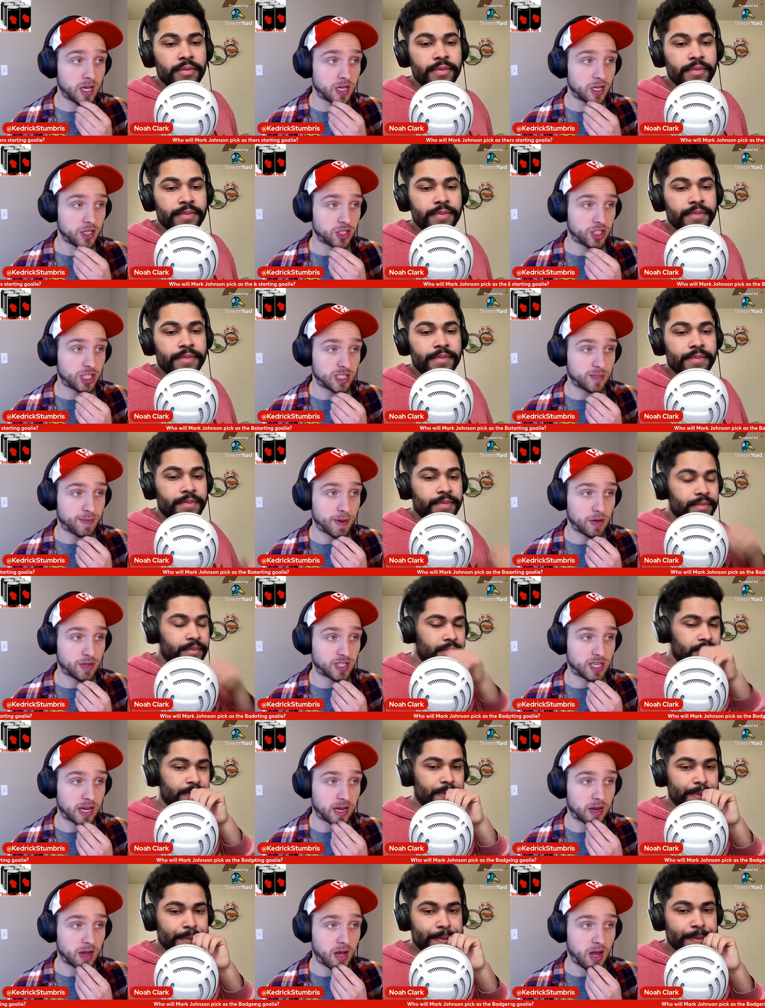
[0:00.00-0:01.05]
Speaker 1: she's
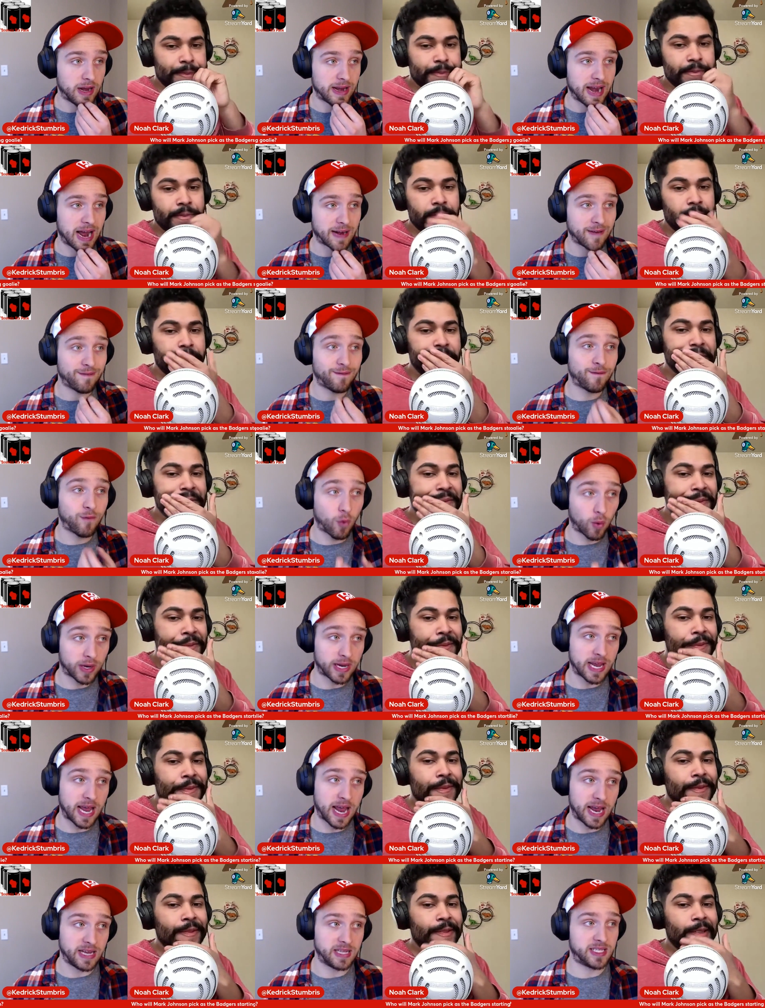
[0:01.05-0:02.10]
posting a
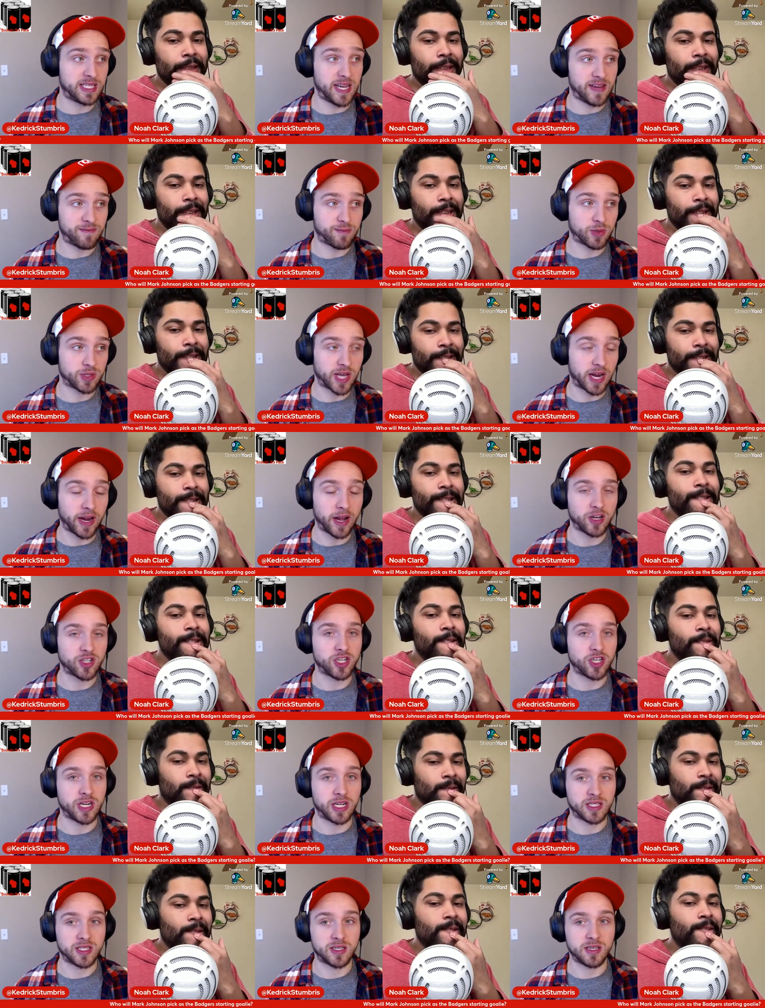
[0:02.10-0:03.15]
948 save percentage
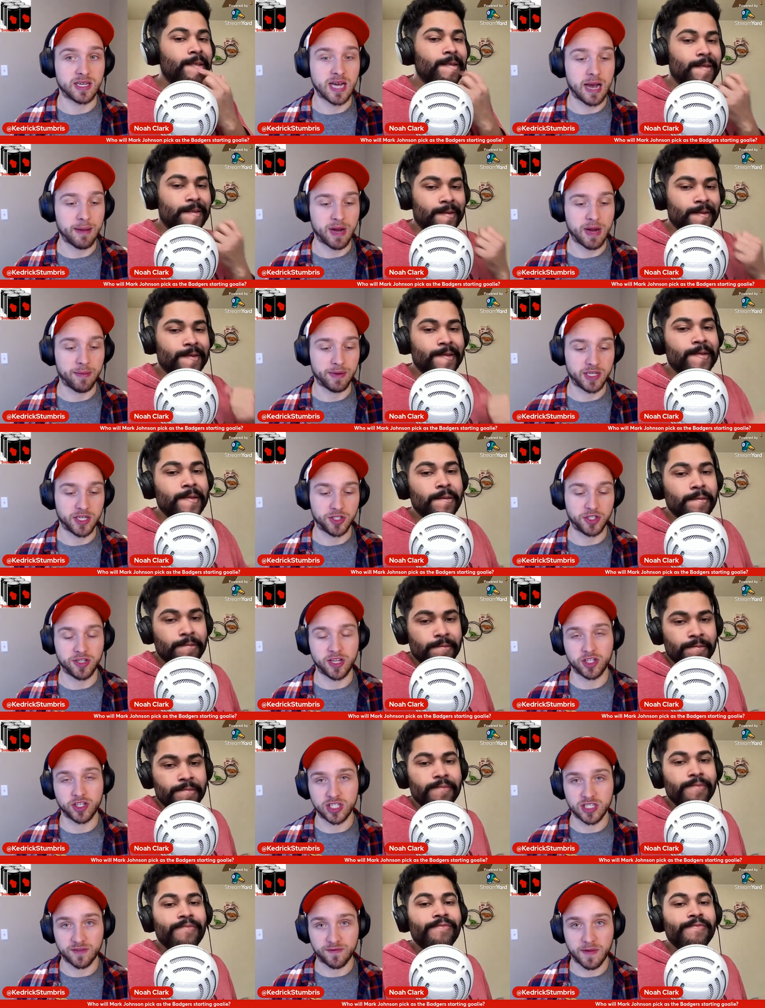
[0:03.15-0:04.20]
against the top competition that
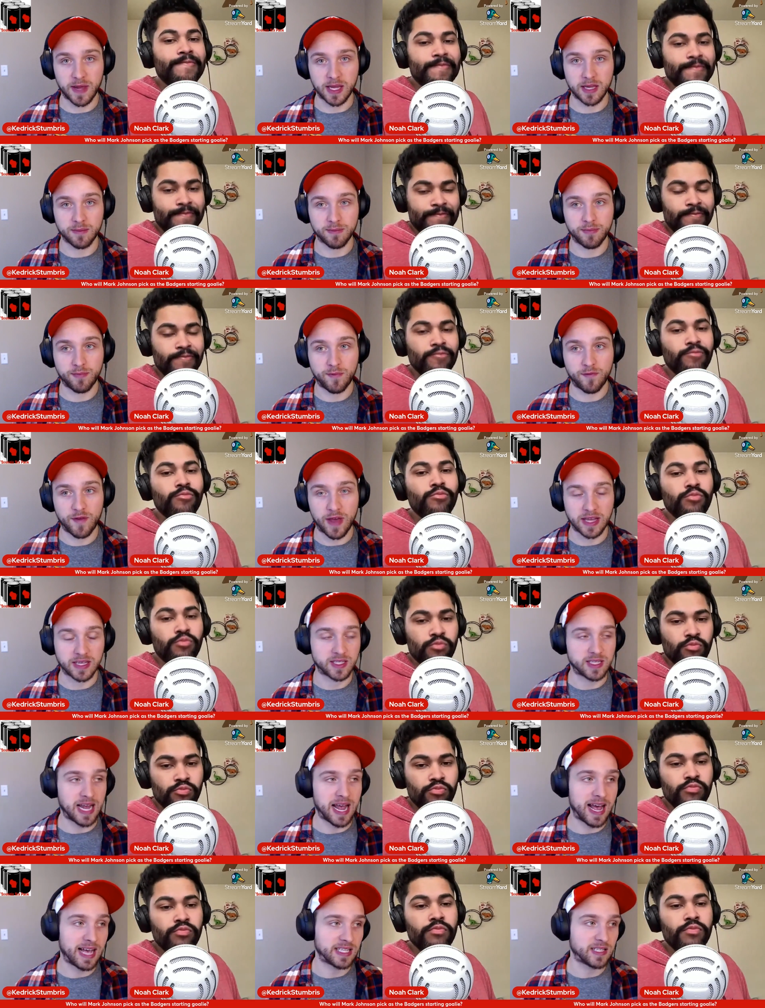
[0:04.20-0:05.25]
she's faced
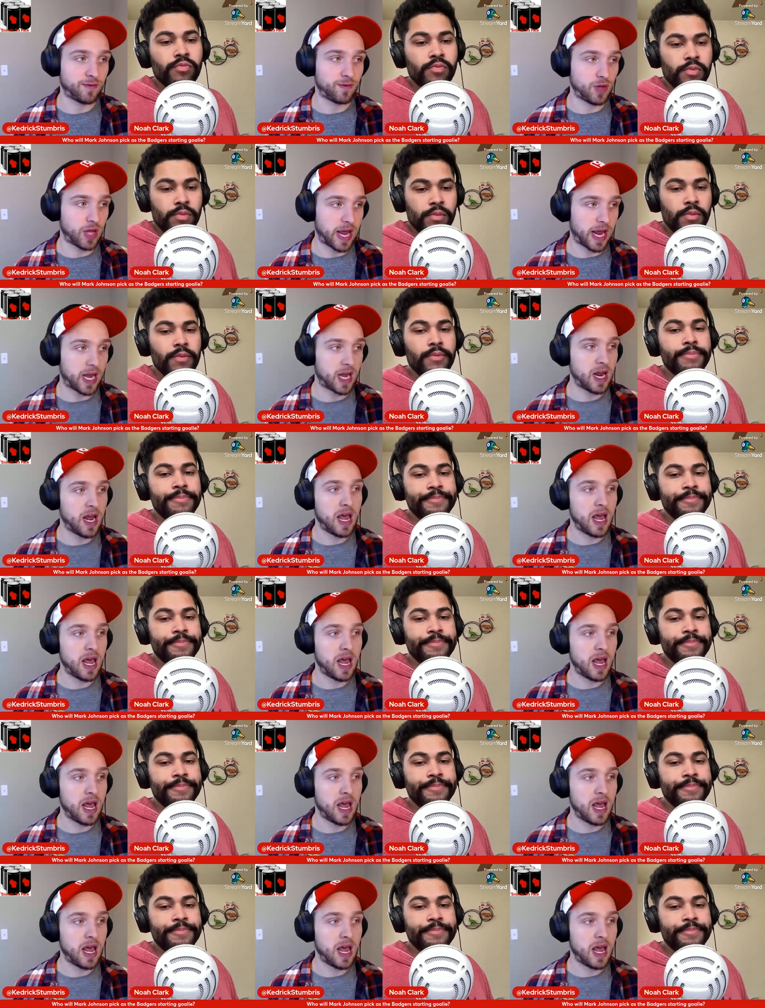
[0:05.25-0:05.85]
as of late.